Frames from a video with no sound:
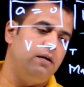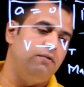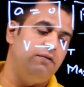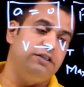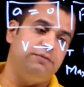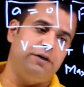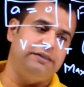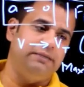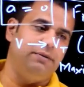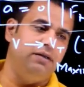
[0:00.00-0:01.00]
which is
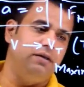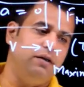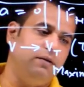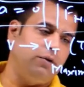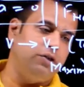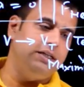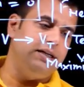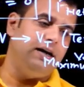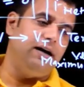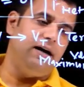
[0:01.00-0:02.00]
possible. Because you see,